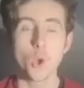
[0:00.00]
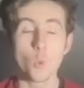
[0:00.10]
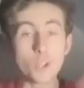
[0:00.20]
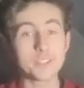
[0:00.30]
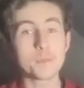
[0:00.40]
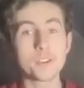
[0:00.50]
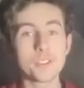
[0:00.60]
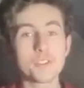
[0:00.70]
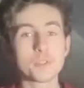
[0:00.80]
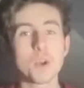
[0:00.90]
What's up
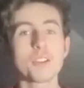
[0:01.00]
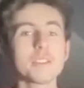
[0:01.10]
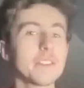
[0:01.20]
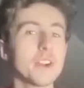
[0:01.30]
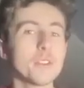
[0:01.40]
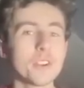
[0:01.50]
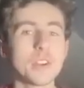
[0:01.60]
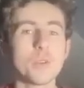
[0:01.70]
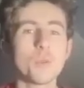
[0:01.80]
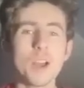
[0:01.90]
Ozones, welcome to the
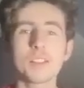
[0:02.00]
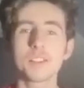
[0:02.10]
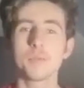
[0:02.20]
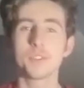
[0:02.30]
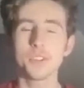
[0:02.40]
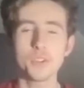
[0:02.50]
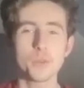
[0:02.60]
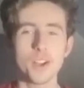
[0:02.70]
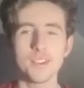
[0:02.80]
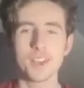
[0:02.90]
Ozone and welcome
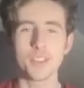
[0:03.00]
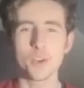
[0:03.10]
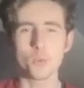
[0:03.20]
to another